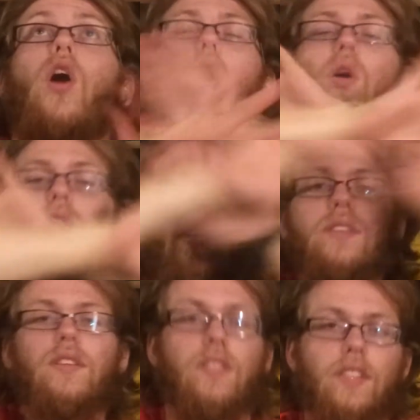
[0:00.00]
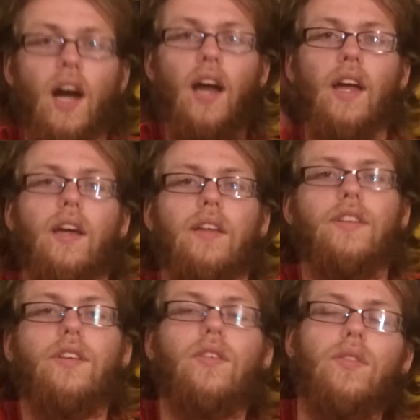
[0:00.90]
all there is sky. And
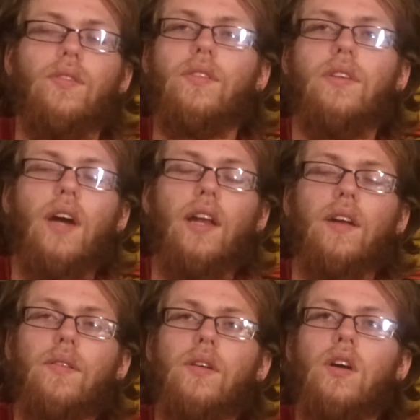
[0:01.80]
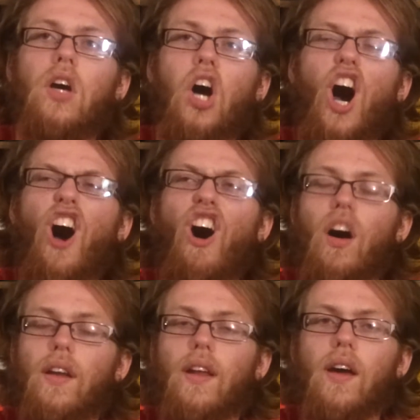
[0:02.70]
you're kind of awed.
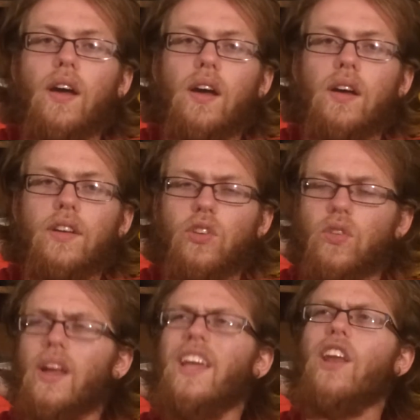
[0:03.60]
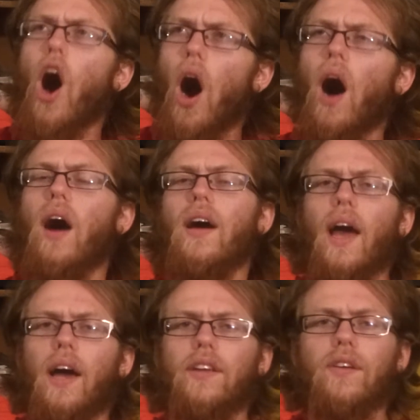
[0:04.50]
You're in awe
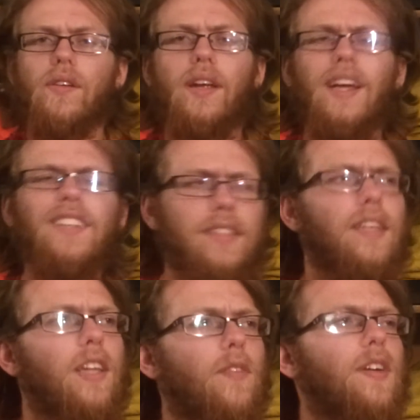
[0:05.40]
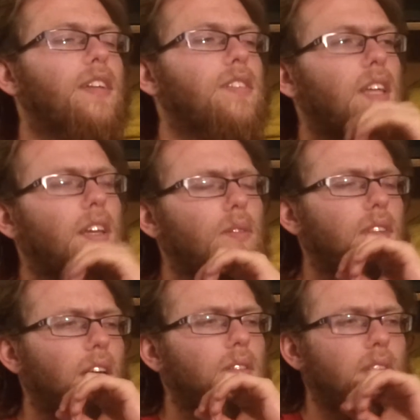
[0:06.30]
at your insignificance. And
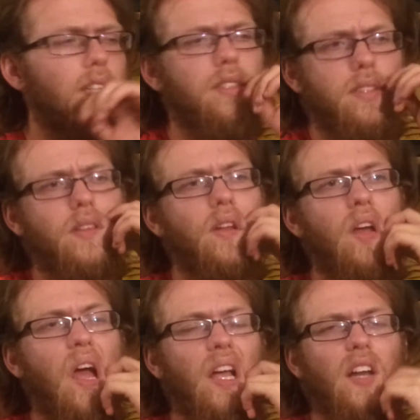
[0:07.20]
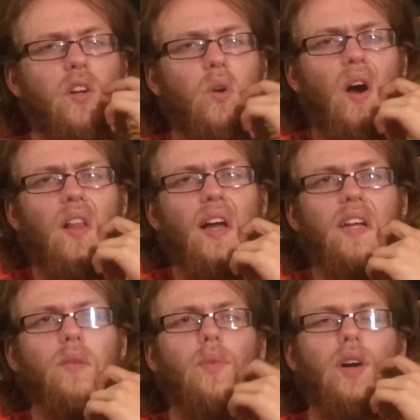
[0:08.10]
that's kind of cool. I like it.
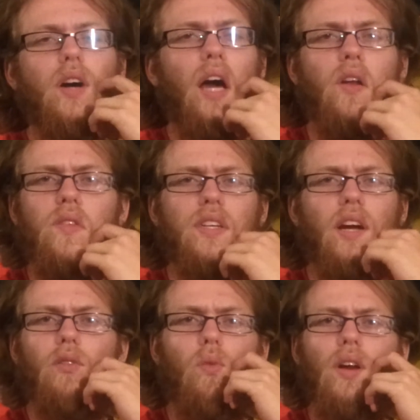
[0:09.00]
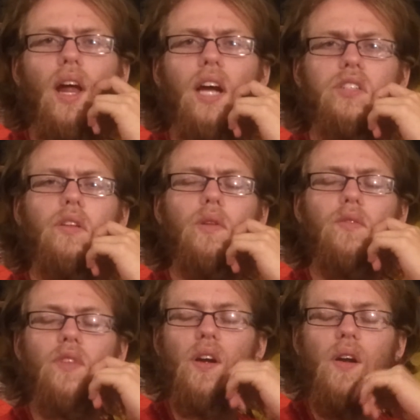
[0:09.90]
But I don't think I would want to actually live
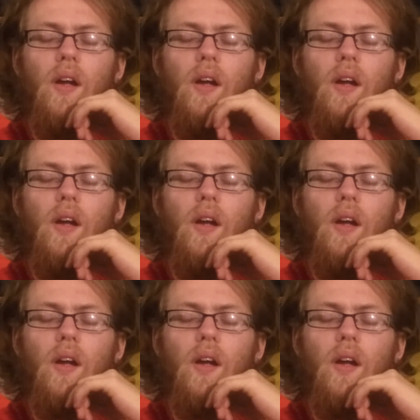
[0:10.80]
there.